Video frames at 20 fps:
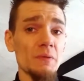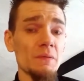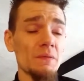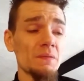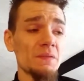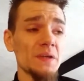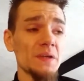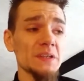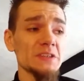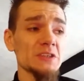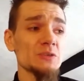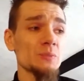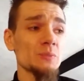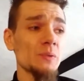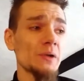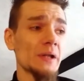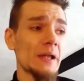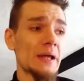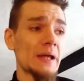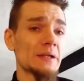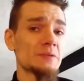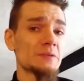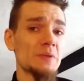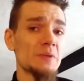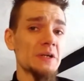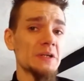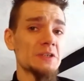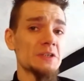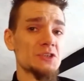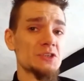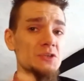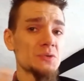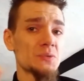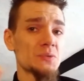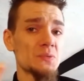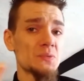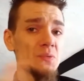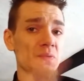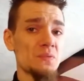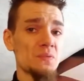this is what led me
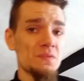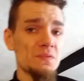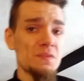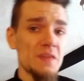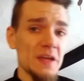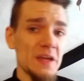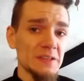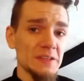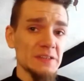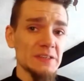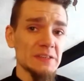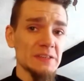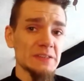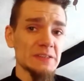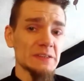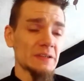to this